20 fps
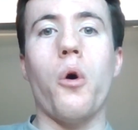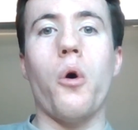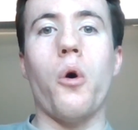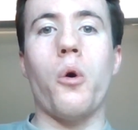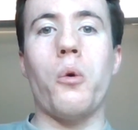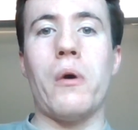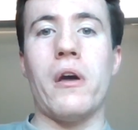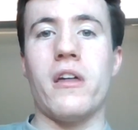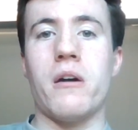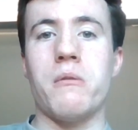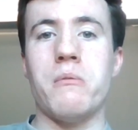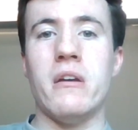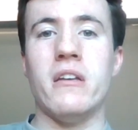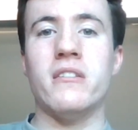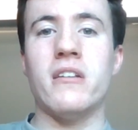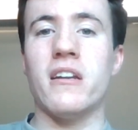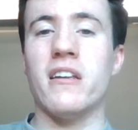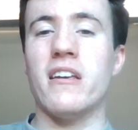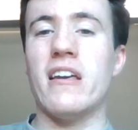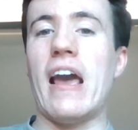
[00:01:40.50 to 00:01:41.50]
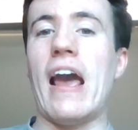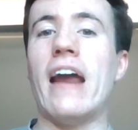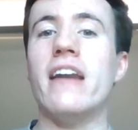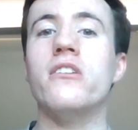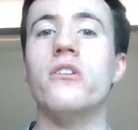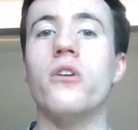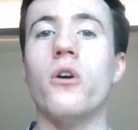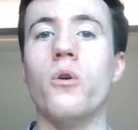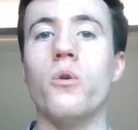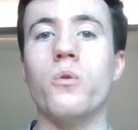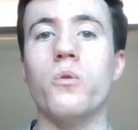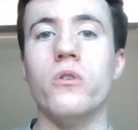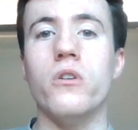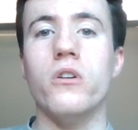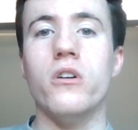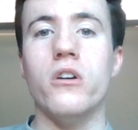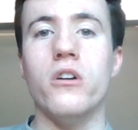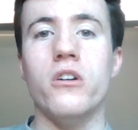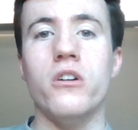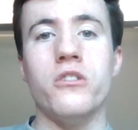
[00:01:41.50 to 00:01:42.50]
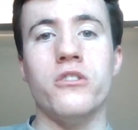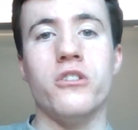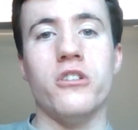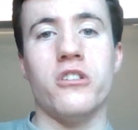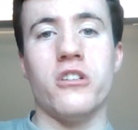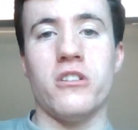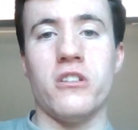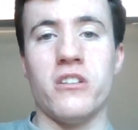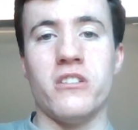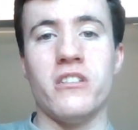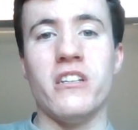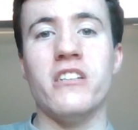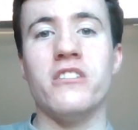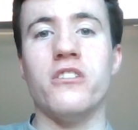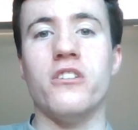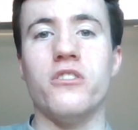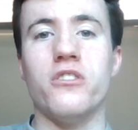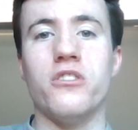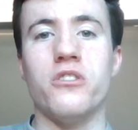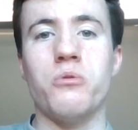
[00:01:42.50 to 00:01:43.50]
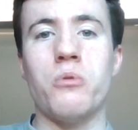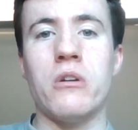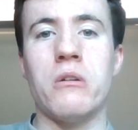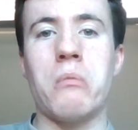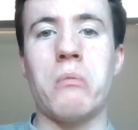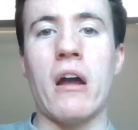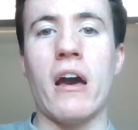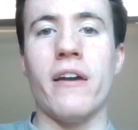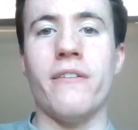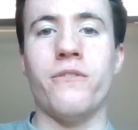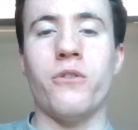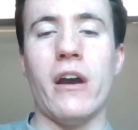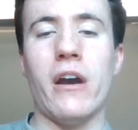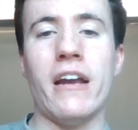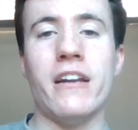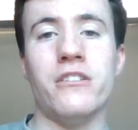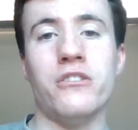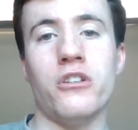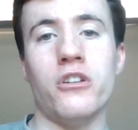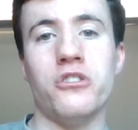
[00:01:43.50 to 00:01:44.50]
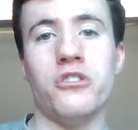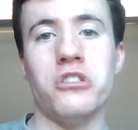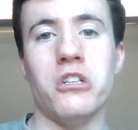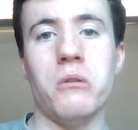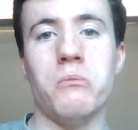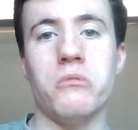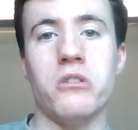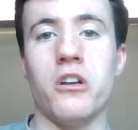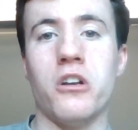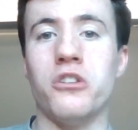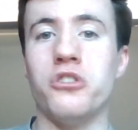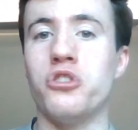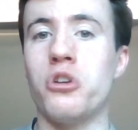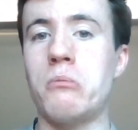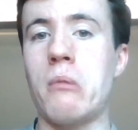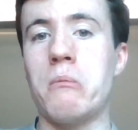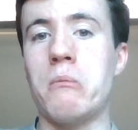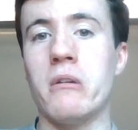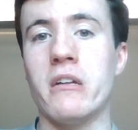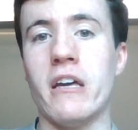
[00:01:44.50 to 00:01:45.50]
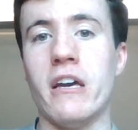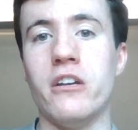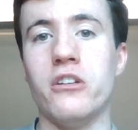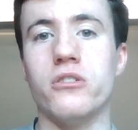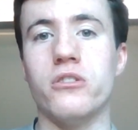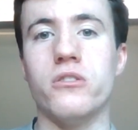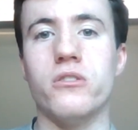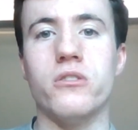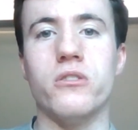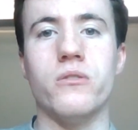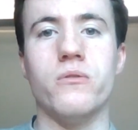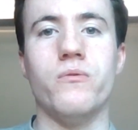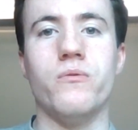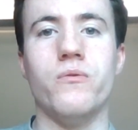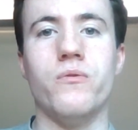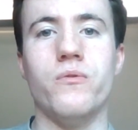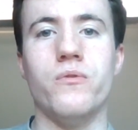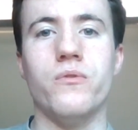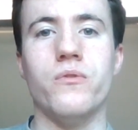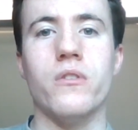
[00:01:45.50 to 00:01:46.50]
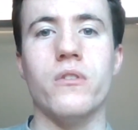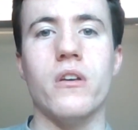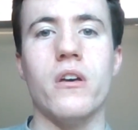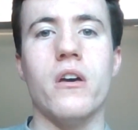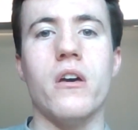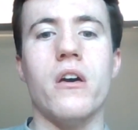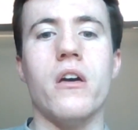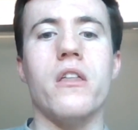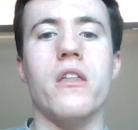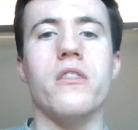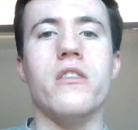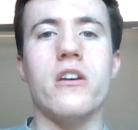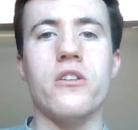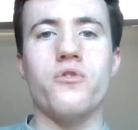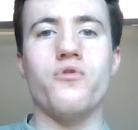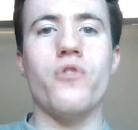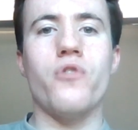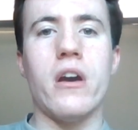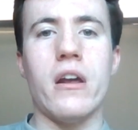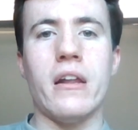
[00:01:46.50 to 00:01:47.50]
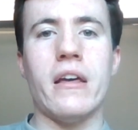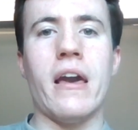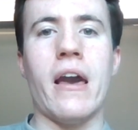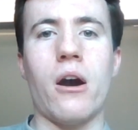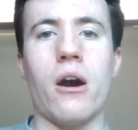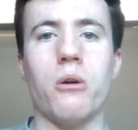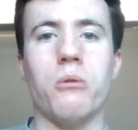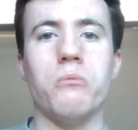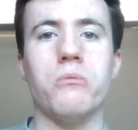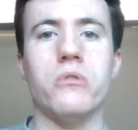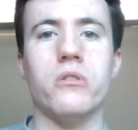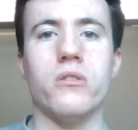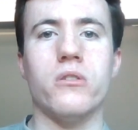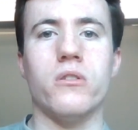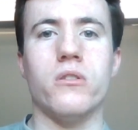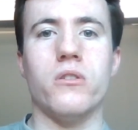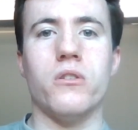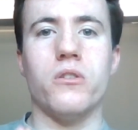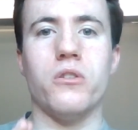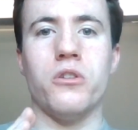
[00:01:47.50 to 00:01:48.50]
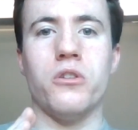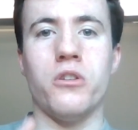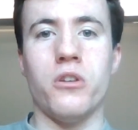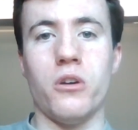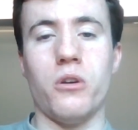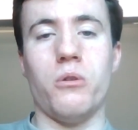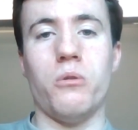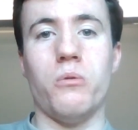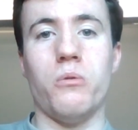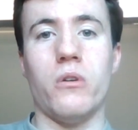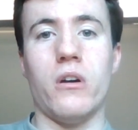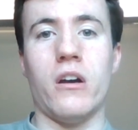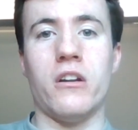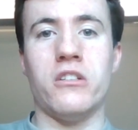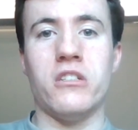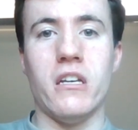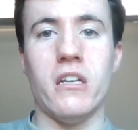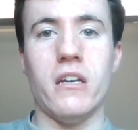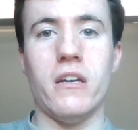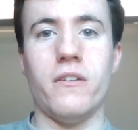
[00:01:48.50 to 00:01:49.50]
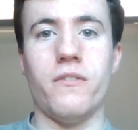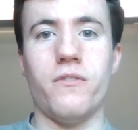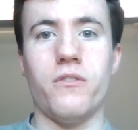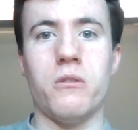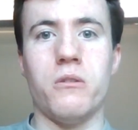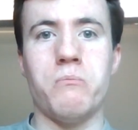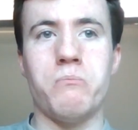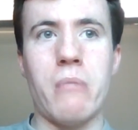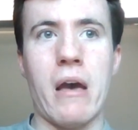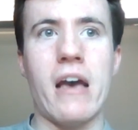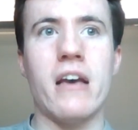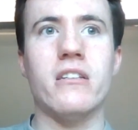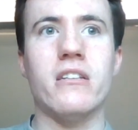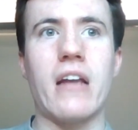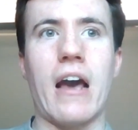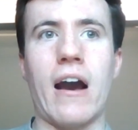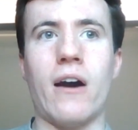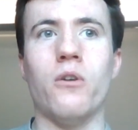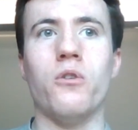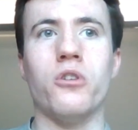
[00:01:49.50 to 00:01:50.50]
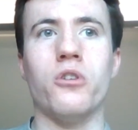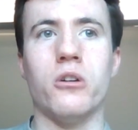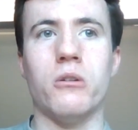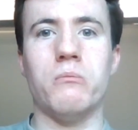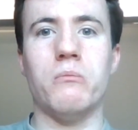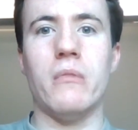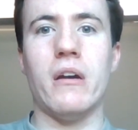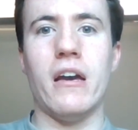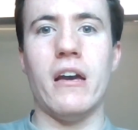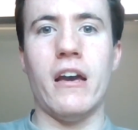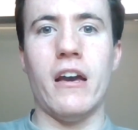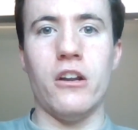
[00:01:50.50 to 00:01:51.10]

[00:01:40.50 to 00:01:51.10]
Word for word: or whether that be setting an end goal, such as assistance when applying for internships and job applications. This really helps you achieve the best outcome